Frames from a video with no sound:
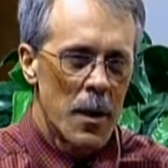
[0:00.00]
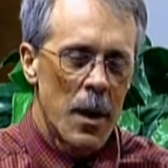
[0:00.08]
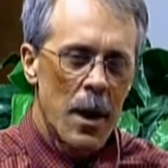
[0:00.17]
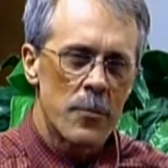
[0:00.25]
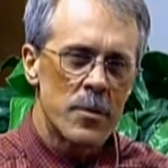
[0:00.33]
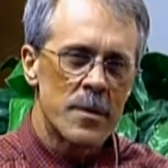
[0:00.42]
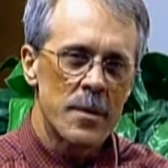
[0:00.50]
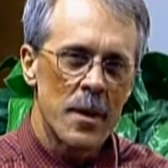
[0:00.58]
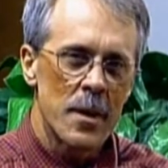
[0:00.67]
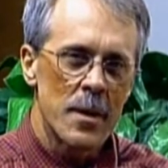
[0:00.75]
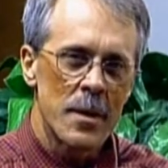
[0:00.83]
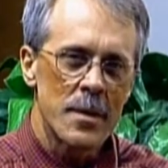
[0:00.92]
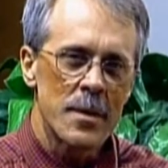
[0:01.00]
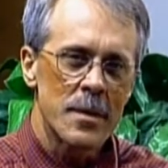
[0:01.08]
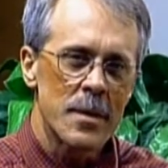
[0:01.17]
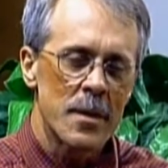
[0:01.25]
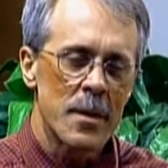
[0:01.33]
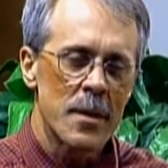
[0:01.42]
I would say
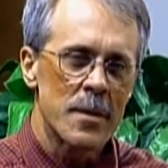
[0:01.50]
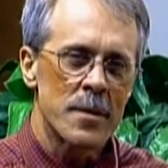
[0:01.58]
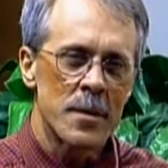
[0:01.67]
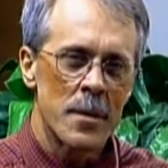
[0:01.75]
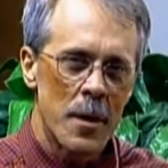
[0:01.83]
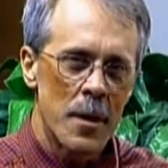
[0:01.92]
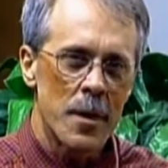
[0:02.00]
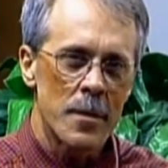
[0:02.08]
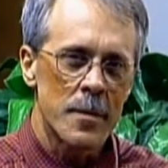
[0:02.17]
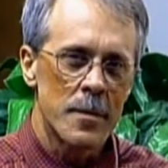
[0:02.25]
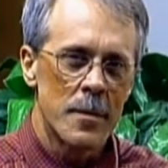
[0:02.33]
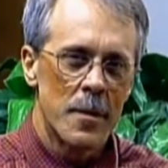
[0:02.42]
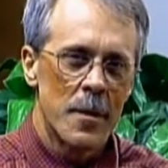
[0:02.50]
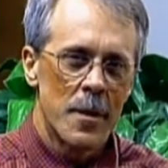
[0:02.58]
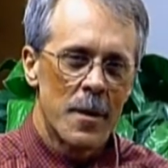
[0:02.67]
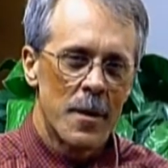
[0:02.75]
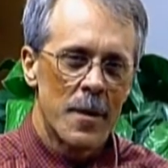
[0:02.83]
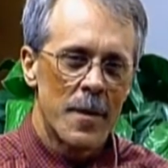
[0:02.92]
this is not
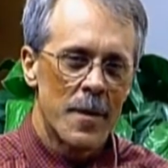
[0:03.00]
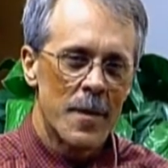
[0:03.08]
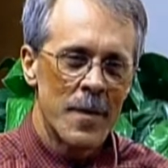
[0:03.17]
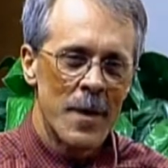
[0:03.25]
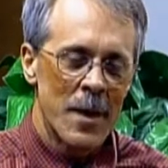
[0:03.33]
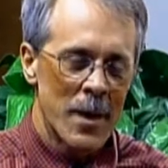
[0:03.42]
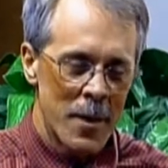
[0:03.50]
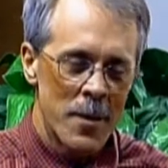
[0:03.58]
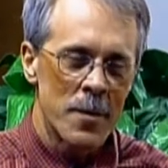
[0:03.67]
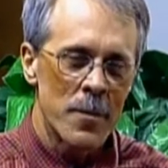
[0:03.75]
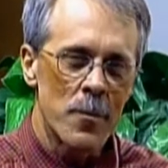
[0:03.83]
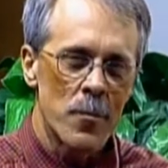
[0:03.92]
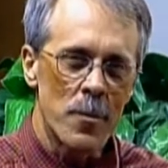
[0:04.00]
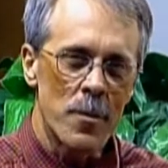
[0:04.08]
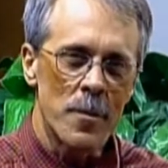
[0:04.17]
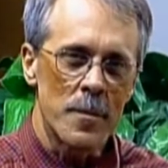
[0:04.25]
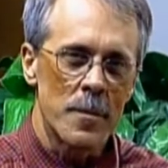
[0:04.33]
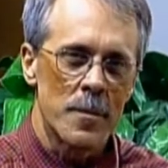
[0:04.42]
the end of the
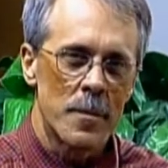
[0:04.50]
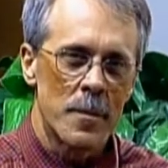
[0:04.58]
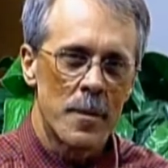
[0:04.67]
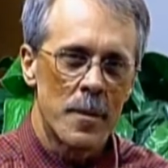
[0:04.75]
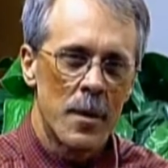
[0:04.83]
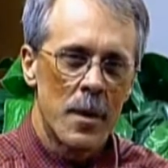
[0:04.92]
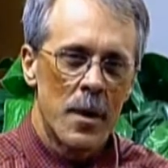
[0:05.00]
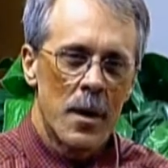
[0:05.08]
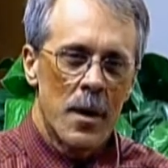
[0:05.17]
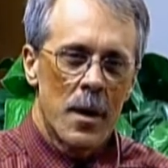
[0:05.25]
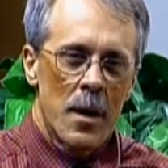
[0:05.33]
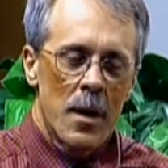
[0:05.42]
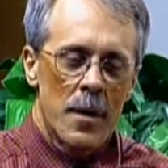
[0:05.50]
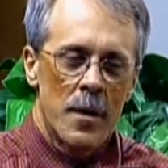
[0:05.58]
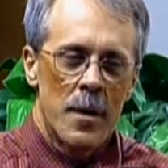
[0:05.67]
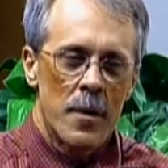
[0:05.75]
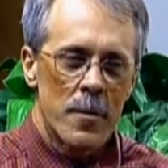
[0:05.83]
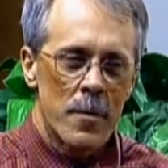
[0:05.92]
world. Mm-hmm.
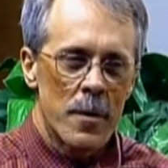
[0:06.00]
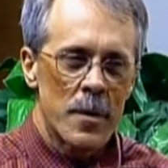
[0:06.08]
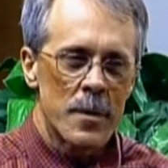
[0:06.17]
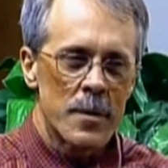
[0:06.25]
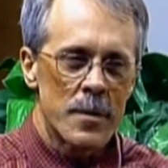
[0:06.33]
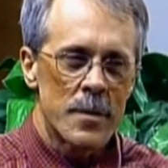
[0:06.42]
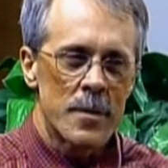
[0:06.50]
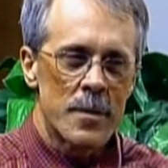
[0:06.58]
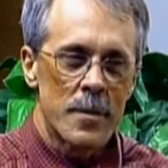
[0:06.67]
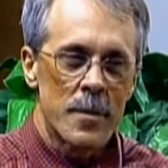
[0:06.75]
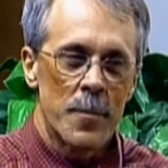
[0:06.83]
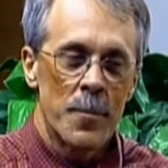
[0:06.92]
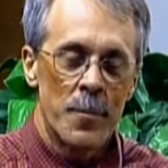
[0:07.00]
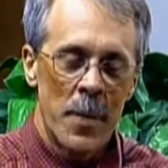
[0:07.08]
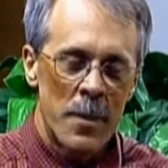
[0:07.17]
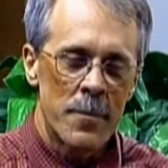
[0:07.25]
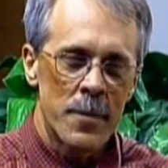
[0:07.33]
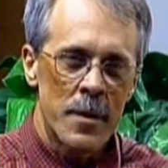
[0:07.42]
There is
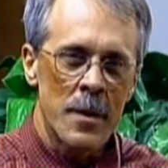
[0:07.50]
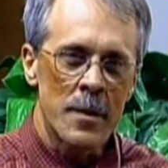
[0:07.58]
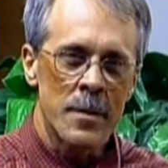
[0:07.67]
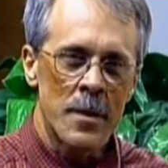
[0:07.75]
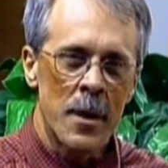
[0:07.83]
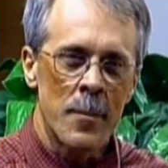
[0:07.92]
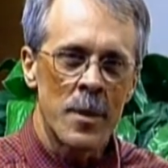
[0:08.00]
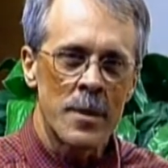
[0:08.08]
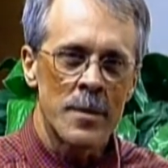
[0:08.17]
better things coming